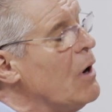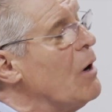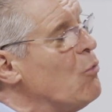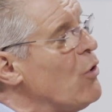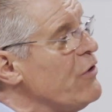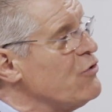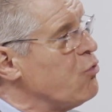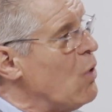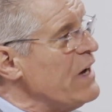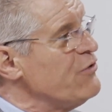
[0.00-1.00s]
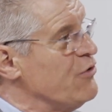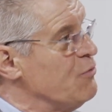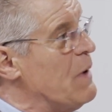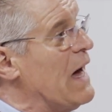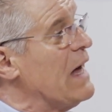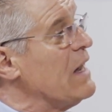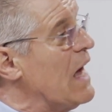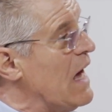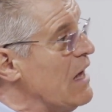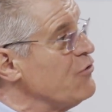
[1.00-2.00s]
more than twice as bad
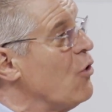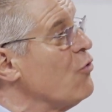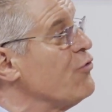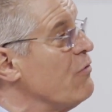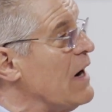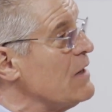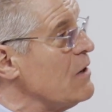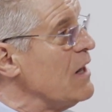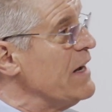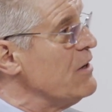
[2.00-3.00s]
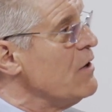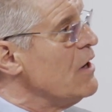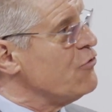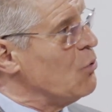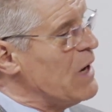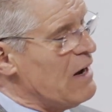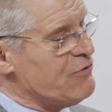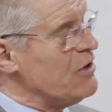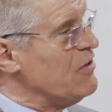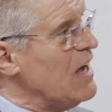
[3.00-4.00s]
as ultraviolet light. So we
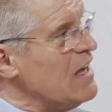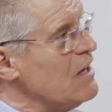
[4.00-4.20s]
have to take